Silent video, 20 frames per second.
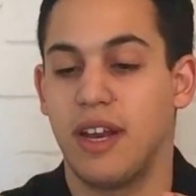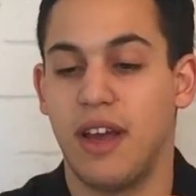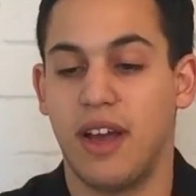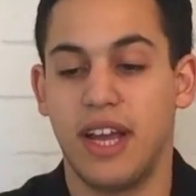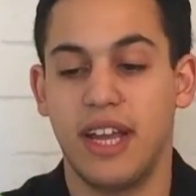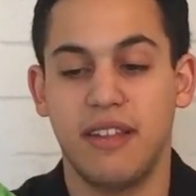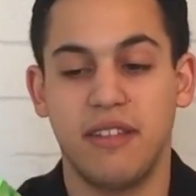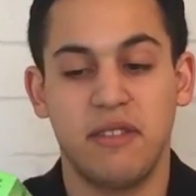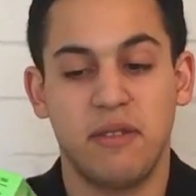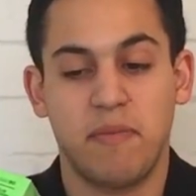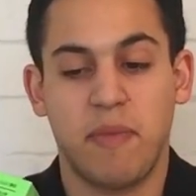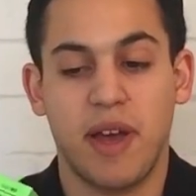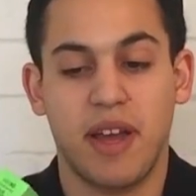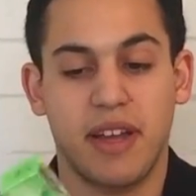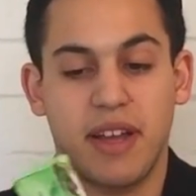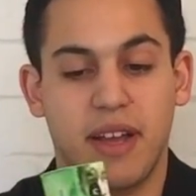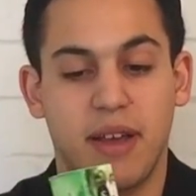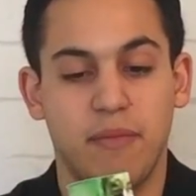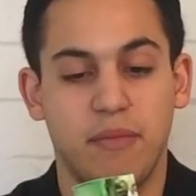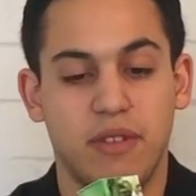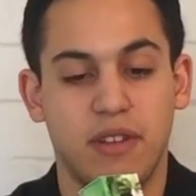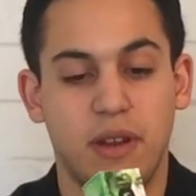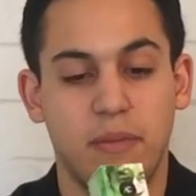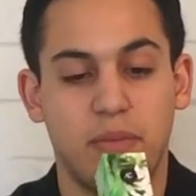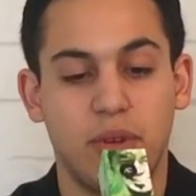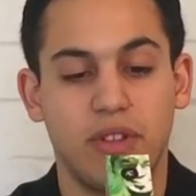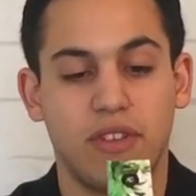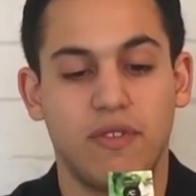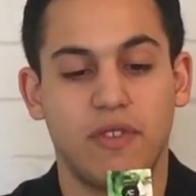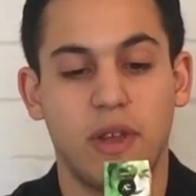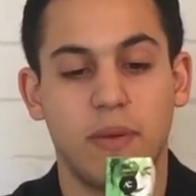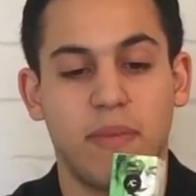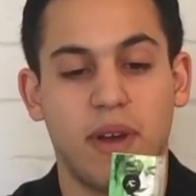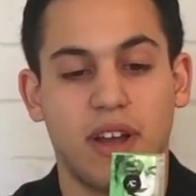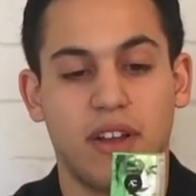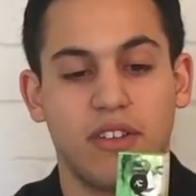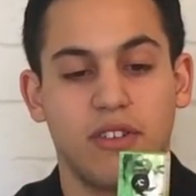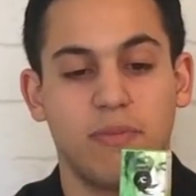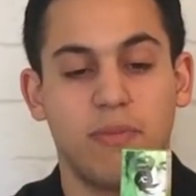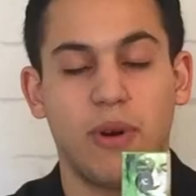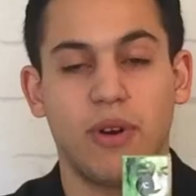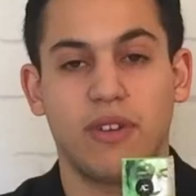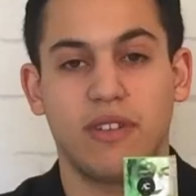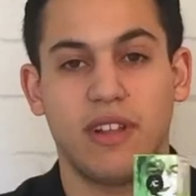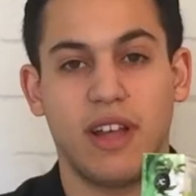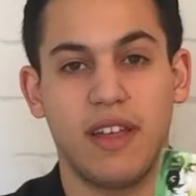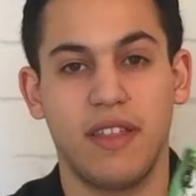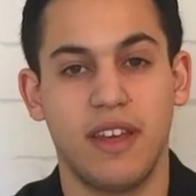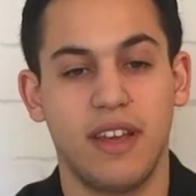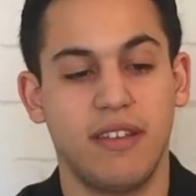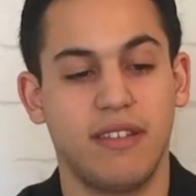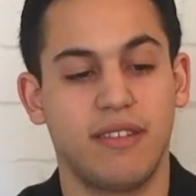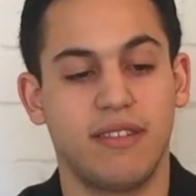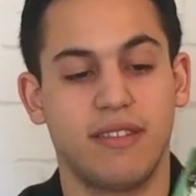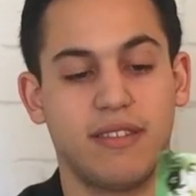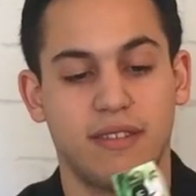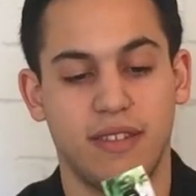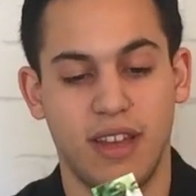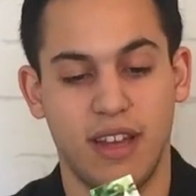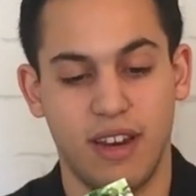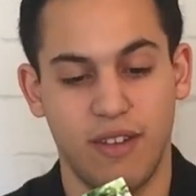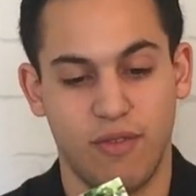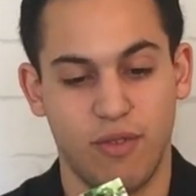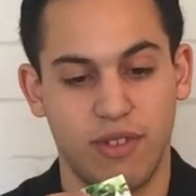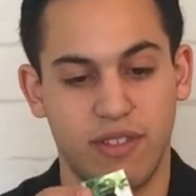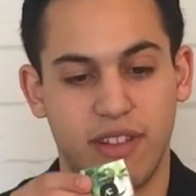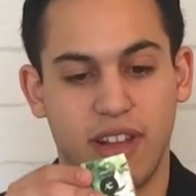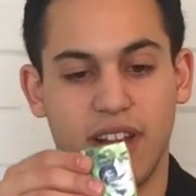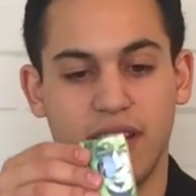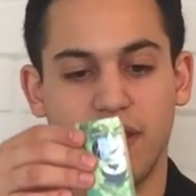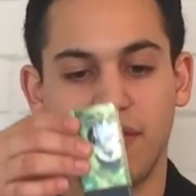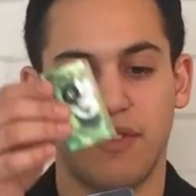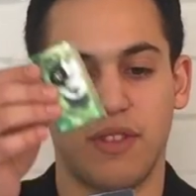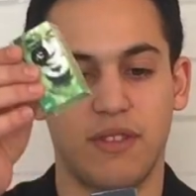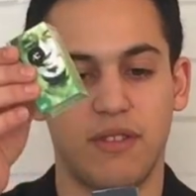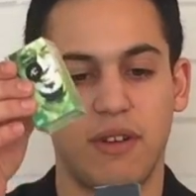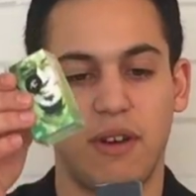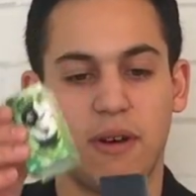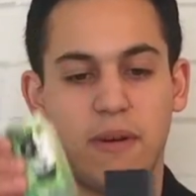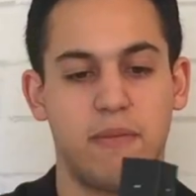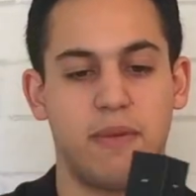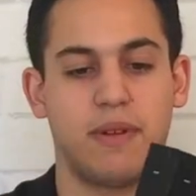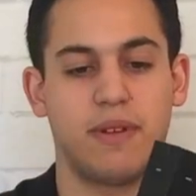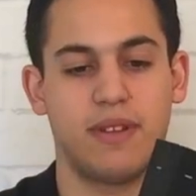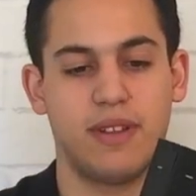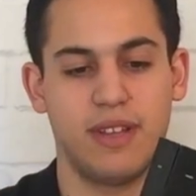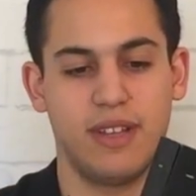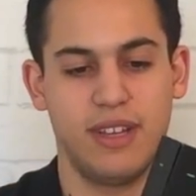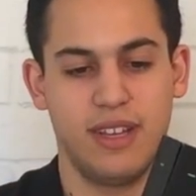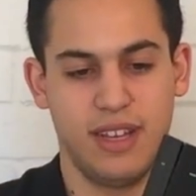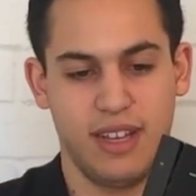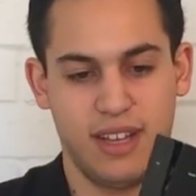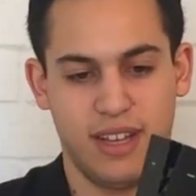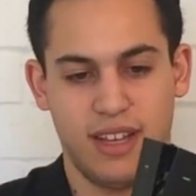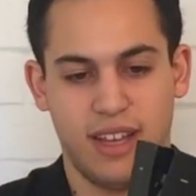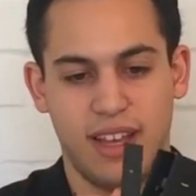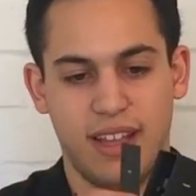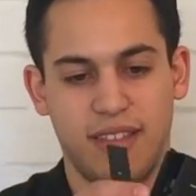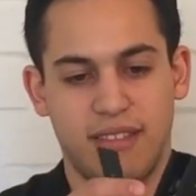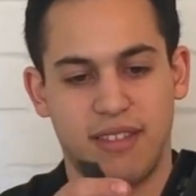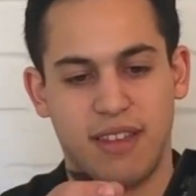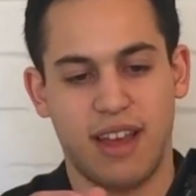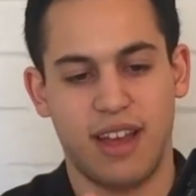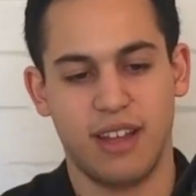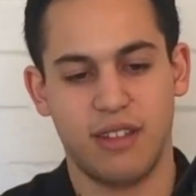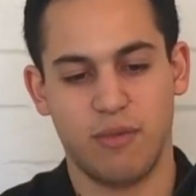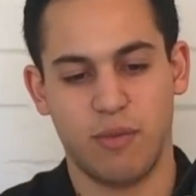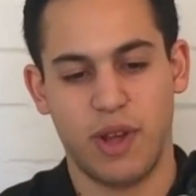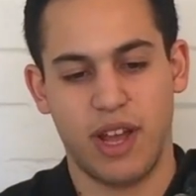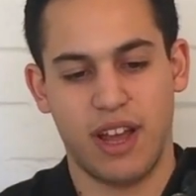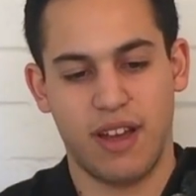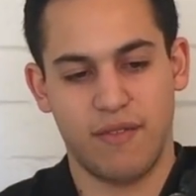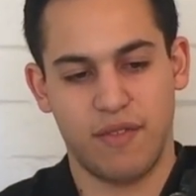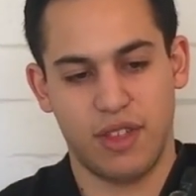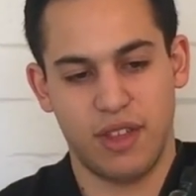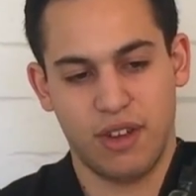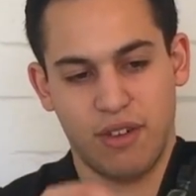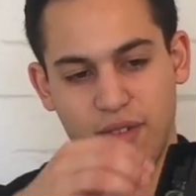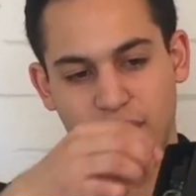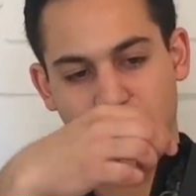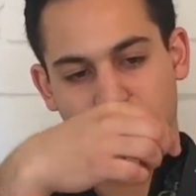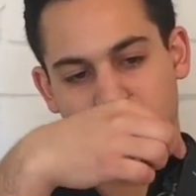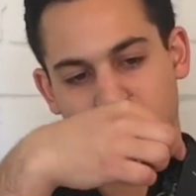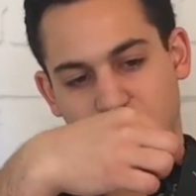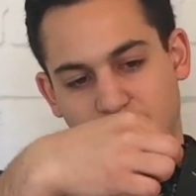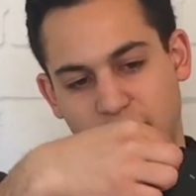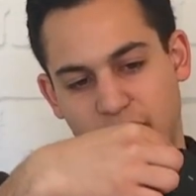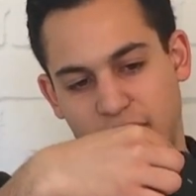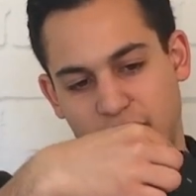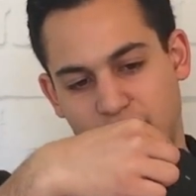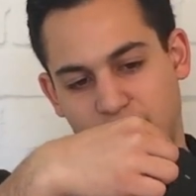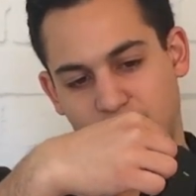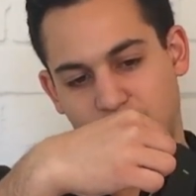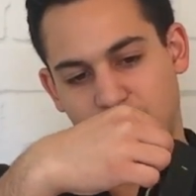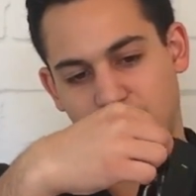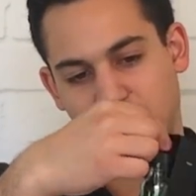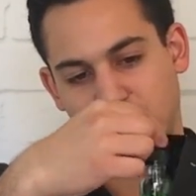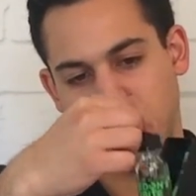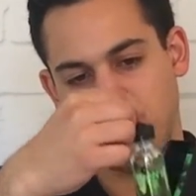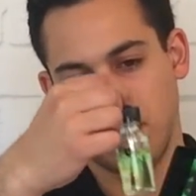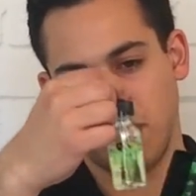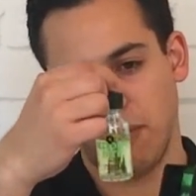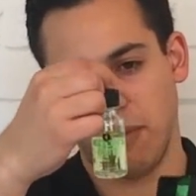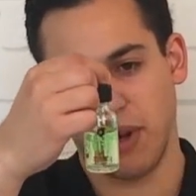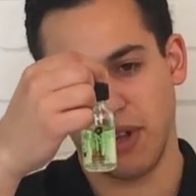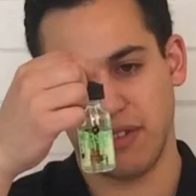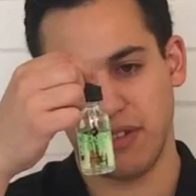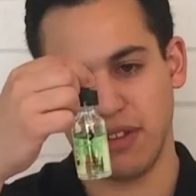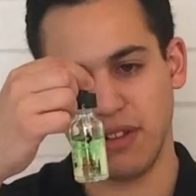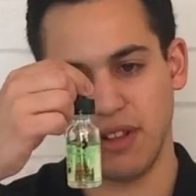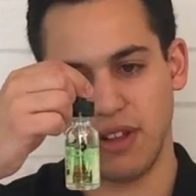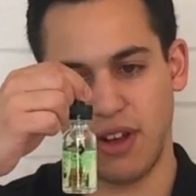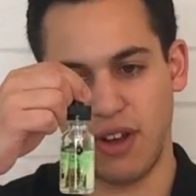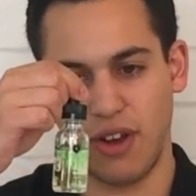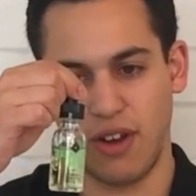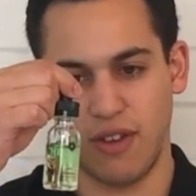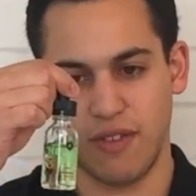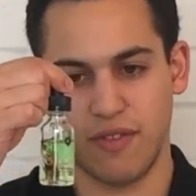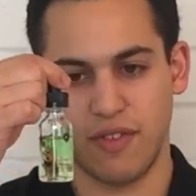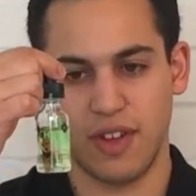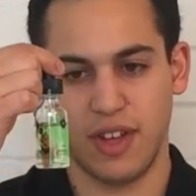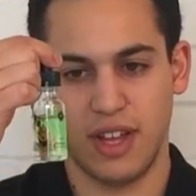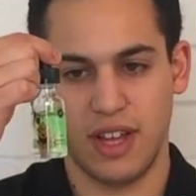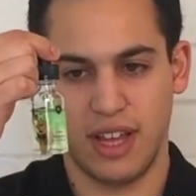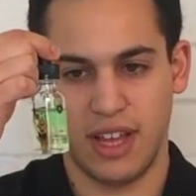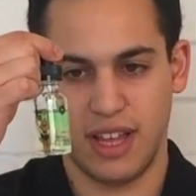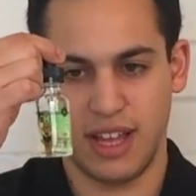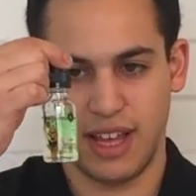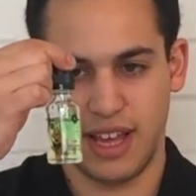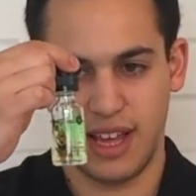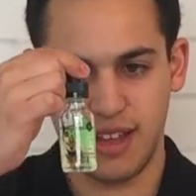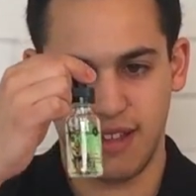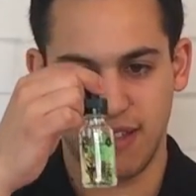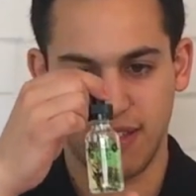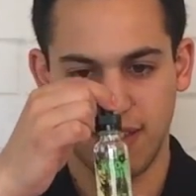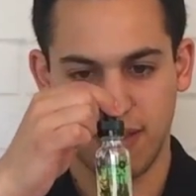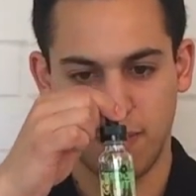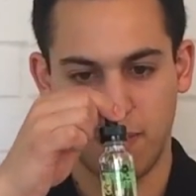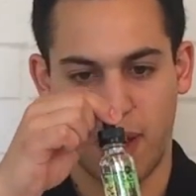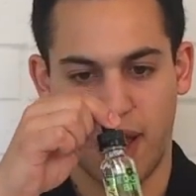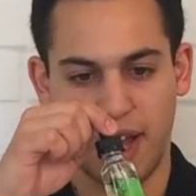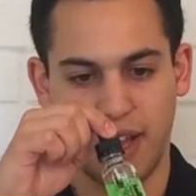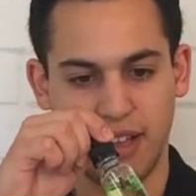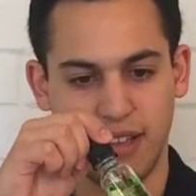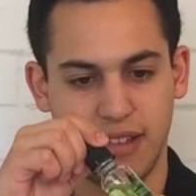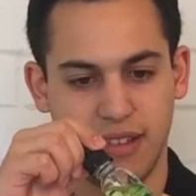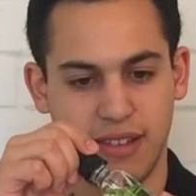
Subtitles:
Now, HEDON'S by comes in a beautifully packaged box like this, and if we slide off the top, inside we have the great-looking 30ml bottle of HEDON'S by.